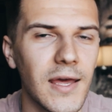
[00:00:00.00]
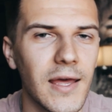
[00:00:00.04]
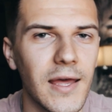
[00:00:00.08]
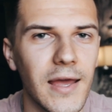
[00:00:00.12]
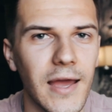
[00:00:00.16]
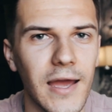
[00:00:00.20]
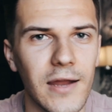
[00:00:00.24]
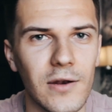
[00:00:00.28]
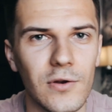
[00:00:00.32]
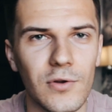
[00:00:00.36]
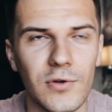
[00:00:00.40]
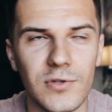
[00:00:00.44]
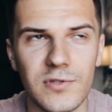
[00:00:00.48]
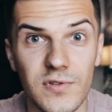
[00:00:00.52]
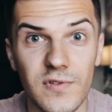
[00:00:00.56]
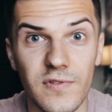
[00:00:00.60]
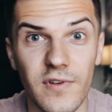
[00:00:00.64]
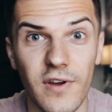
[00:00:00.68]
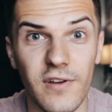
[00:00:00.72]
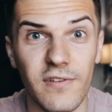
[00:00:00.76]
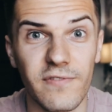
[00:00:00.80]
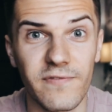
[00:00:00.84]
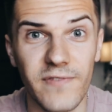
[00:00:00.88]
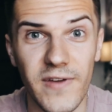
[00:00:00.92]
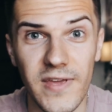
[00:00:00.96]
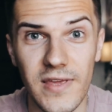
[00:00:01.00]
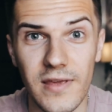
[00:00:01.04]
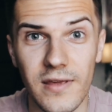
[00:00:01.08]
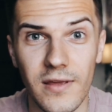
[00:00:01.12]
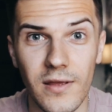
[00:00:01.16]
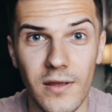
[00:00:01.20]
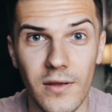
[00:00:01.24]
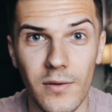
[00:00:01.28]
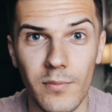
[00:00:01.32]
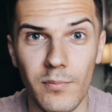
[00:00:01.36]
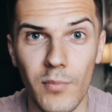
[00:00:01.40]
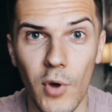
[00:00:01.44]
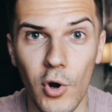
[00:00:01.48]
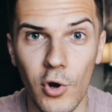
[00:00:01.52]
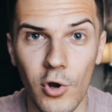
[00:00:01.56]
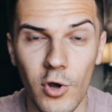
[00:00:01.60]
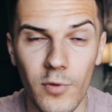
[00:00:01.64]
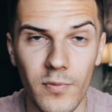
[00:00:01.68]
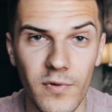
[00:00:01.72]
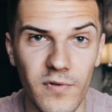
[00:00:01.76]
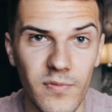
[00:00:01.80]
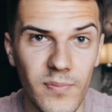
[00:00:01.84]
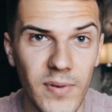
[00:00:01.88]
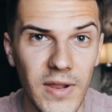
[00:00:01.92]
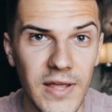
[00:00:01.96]
Had loads of like fake
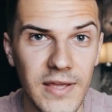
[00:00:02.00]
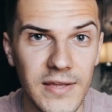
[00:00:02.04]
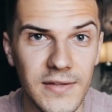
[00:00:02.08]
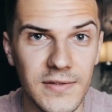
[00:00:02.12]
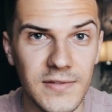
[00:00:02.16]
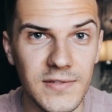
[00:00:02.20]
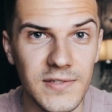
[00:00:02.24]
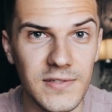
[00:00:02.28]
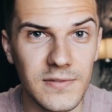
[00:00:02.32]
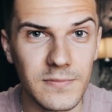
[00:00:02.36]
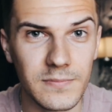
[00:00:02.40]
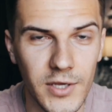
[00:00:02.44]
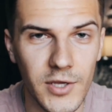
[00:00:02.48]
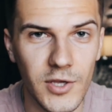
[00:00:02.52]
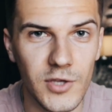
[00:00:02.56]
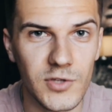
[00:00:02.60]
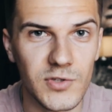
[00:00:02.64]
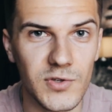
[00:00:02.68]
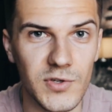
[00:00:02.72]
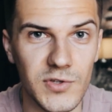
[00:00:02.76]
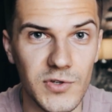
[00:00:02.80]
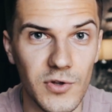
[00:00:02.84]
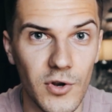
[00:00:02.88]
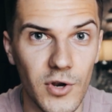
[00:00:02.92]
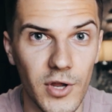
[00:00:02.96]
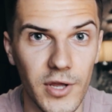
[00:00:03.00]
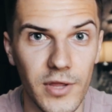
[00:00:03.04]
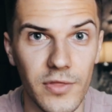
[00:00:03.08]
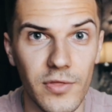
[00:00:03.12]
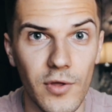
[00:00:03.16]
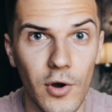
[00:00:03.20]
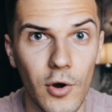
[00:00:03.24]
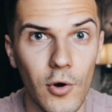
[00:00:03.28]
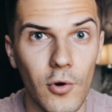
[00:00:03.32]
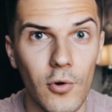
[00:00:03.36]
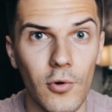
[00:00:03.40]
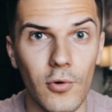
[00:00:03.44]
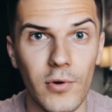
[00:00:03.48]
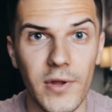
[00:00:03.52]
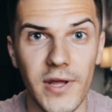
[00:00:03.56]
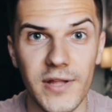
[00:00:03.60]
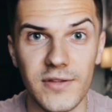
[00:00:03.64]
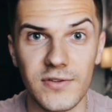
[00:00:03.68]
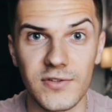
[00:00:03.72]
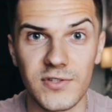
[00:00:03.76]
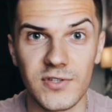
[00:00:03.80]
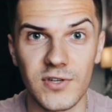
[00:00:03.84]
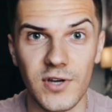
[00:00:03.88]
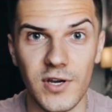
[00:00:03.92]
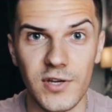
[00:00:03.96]
mock-up of planes. So it's got like the whole
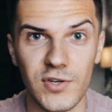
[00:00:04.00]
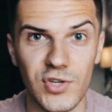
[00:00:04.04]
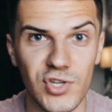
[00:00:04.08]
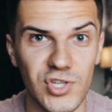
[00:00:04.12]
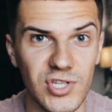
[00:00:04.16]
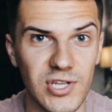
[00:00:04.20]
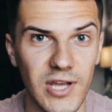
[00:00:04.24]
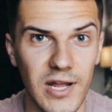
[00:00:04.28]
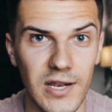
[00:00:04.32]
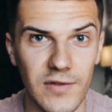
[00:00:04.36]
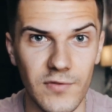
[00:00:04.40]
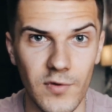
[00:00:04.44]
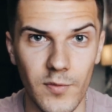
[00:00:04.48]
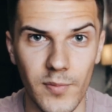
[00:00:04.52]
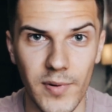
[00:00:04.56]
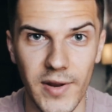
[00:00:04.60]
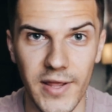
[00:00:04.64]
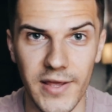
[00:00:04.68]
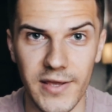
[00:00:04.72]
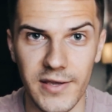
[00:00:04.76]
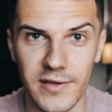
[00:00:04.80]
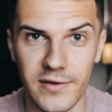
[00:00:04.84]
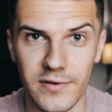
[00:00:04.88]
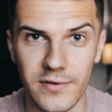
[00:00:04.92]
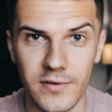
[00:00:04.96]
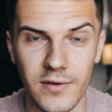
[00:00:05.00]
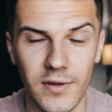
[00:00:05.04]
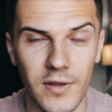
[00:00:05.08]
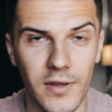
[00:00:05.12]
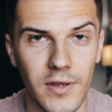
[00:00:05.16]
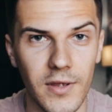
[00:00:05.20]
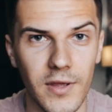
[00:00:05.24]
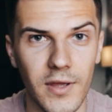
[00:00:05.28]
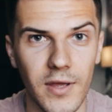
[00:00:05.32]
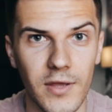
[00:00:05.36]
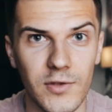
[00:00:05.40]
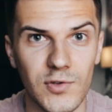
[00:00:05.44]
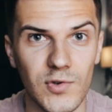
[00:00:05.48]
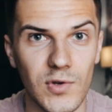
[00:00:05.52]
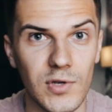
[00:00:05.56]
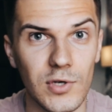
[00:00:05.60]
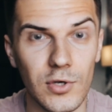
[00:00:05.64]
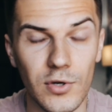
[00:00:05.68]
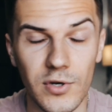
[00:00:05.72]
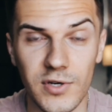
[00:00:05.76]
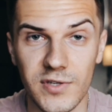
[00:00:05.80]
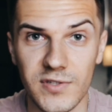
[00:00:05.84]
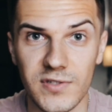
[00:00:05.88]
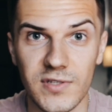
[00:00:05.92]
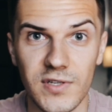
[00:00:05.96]
inside shell of a plane. So it
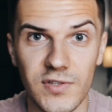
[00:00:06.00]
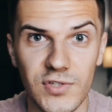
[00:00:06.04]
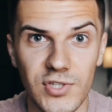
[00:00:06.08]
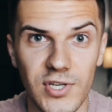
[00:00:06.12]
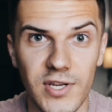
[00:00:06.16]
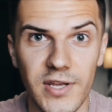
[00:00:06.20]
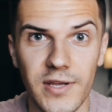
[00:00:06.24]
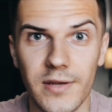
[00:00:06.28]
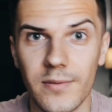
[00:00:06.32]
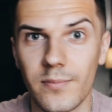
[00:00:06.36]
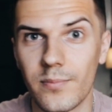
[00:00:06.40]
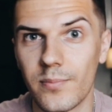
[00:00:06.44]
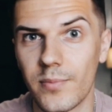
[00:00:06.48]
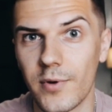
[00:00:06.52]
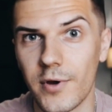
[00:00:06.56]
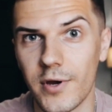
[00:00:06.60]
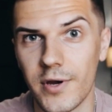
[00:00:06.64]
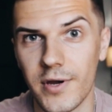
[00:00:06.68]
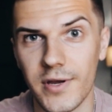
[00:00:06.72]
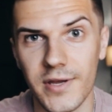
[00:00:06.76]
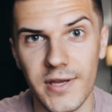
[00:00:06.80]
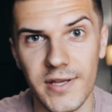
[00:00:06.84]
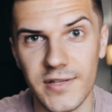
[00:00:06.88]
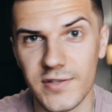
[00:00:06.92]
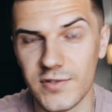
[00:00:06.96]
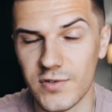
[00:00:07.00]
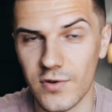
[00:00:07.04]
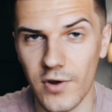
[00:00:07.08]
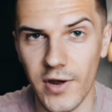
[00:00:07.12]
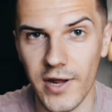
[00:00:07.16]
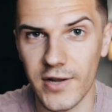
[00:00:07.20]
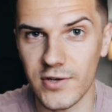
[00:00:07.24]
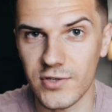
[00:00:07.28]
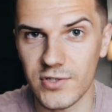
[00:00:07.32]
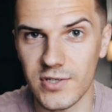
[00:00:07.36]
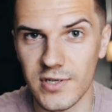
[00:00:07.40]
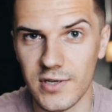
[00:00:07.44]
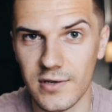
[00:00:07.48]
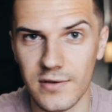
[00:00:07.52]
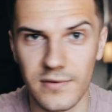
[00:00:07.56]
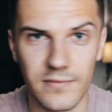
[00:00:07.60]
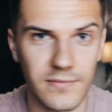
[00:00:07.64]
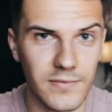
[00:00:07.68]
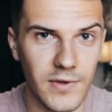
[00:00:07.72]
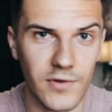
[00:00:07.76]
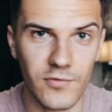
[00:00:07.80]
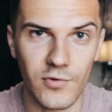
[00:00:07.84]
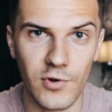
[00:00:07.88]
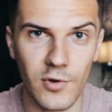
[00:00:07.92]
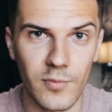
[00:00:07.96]
looks legit, but it's not actually
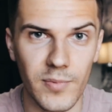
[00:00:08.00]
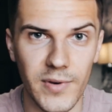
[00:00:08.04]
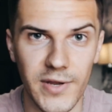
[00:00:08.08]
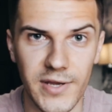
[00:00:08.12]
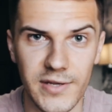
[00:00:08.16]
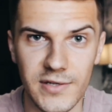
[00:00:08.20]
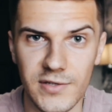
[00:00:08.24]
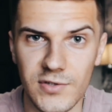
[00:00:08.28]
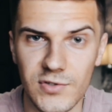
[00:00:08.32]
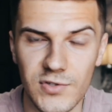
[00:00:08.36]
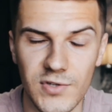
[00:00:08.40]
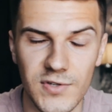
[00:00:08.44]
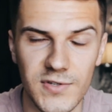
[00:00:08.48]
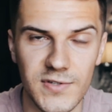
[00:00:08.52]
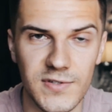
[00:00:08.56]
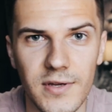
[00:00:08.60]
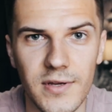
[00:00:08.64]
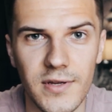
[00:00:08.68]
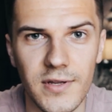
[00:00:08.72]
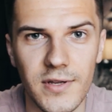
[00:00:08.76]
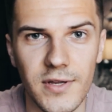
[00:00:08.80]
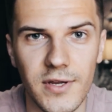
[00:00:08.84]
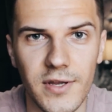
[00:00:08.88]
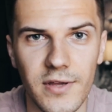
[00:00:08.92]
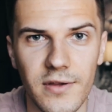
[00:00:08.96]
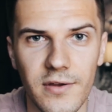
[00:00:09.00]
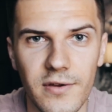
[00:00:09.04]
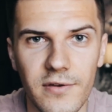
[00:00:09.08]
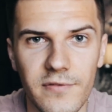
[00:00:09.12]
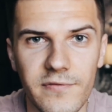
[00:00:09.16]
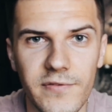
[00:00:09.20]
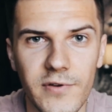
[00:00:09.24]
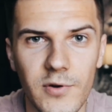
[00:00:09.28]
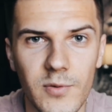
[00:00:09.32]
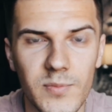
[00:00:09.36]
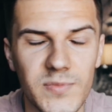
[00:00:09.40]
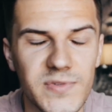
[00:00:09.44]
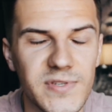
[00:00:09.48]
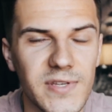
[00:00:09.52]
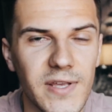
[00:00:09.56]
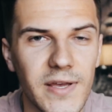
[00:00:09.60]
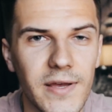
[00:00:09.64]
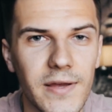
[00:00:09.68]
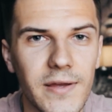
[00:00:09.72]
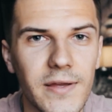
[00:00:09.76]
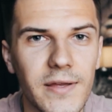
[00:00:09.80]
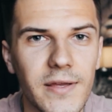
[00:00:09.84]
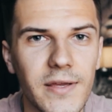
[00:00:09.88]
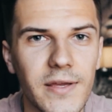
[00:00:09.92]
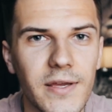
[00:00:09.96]
a real plane. It's just like a film set.
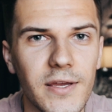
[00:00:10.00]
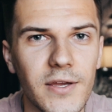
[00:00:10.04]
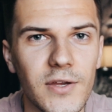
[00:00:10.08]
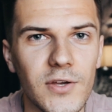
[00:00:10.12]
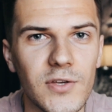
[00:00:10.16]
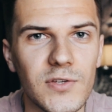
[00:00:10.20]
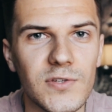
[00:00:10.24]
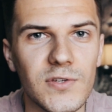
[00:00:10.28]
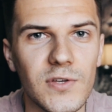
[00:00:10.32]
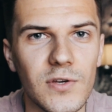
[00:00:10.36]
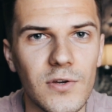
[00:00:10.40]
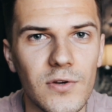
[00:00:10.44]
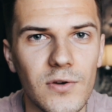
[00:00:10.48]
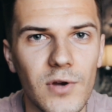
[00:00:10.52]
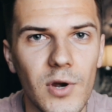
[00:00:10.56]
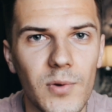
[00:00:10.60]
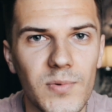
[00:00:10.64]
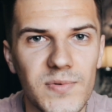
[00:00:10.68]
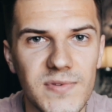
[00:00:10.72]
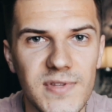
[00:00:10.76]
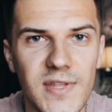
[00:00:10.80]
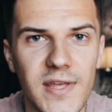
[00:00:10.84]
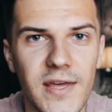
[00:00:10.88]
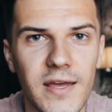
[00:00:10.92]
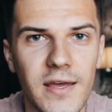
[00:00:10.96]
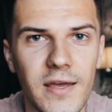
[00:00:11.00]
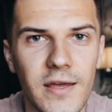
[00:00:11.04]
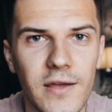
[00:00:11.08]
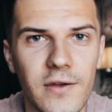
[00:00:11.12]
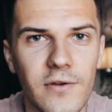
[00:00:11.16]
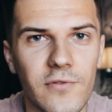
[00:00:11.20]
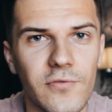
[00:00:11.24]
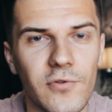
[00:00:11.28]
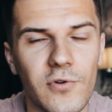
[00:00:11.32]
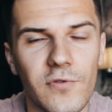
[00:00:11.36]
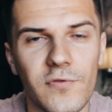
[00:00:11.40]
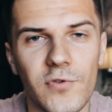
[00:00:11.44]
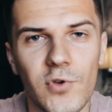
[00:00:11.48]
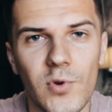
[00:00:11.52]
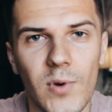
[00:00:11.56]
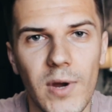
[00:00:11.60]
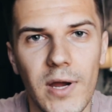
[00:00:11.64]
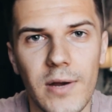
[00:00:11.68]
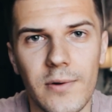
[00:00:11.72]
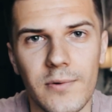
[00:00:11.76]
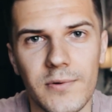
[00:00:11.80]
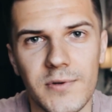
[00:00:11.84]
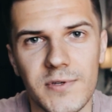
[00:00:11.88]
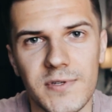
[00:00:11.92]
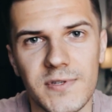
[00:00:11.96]
So I was there for a few
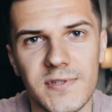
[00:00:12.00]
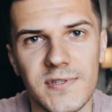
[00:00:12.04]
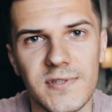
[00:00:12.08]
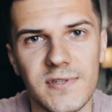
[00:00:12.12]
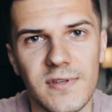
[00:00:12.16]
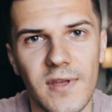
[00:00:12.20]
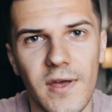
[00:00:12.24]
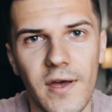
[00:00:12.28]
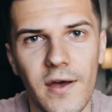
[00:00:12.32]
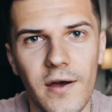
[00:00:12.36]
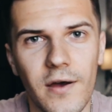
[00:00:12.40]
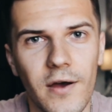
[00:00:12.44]
hours.